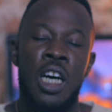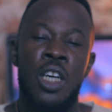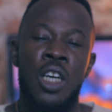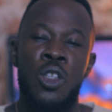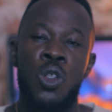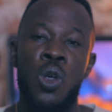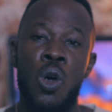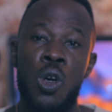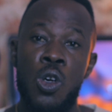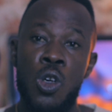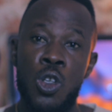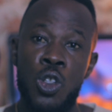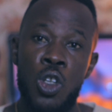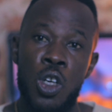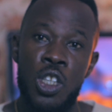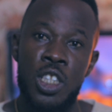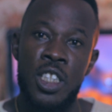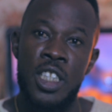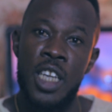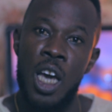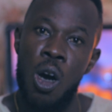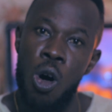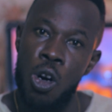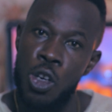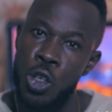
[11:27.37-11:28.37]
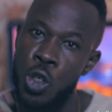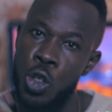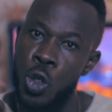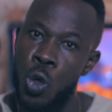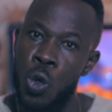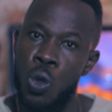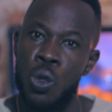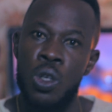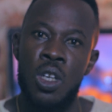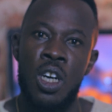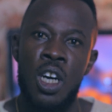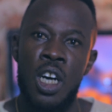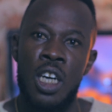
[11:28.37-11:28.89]
So you just stay on
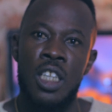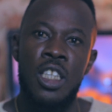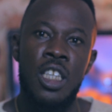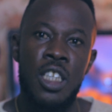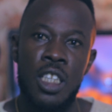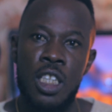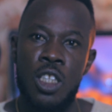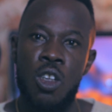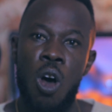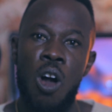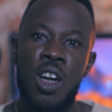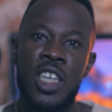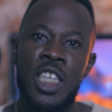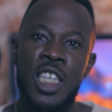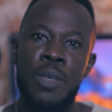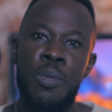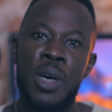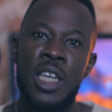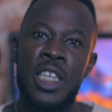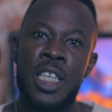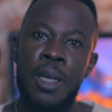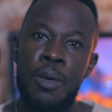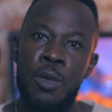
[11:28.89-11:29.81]
tune. This is Ultimate